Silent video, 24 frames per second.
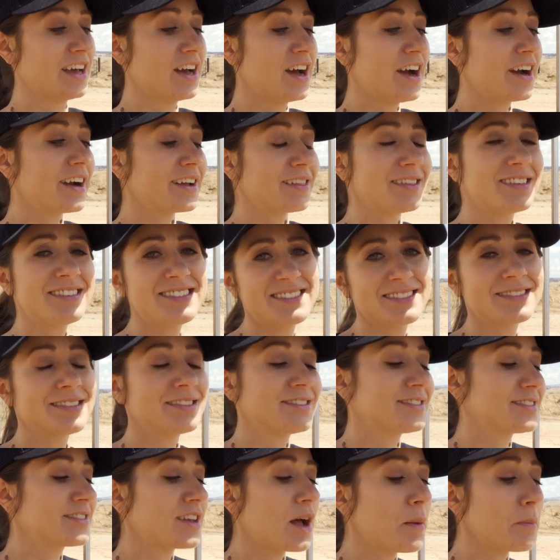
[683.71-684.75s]
All right, let's
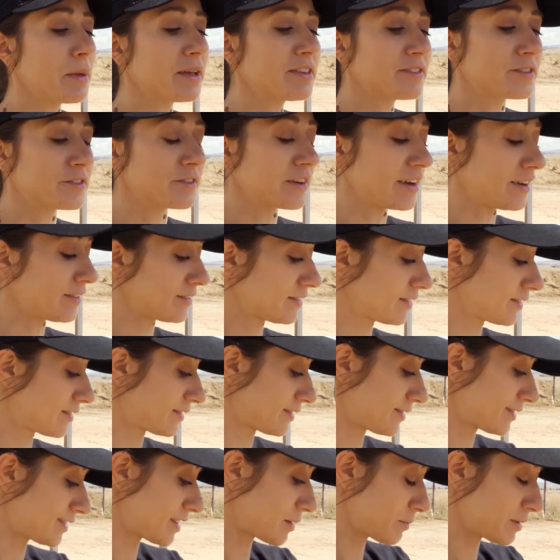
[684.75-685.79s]
stop messing around.
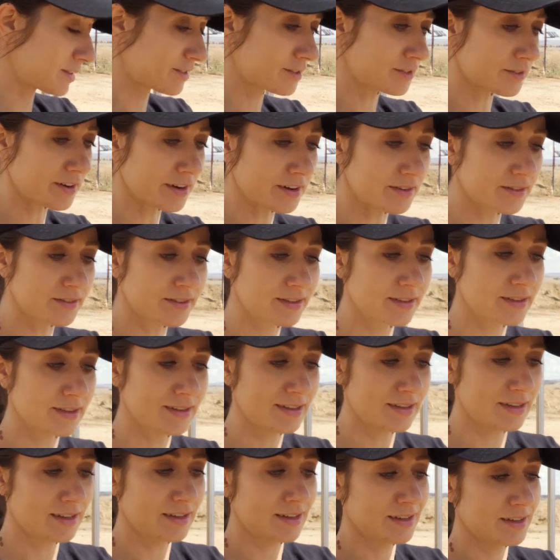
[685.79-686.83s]
Stop messing around.
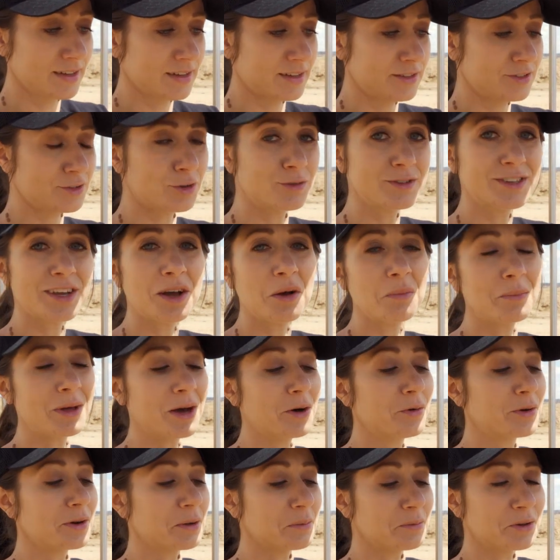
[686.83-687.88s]
Don't tell
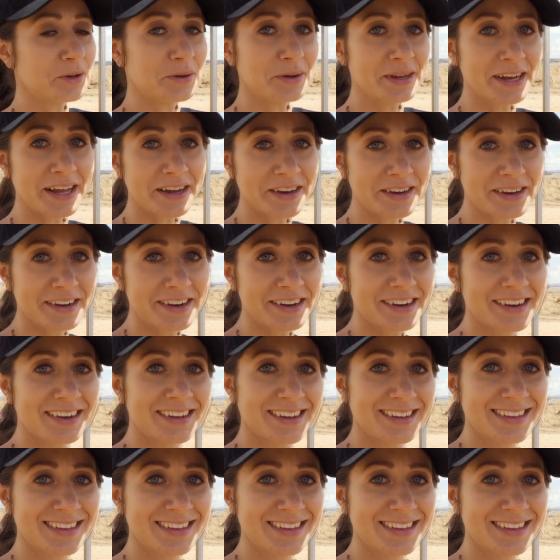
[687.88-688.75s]
Mel what I'm doing out here.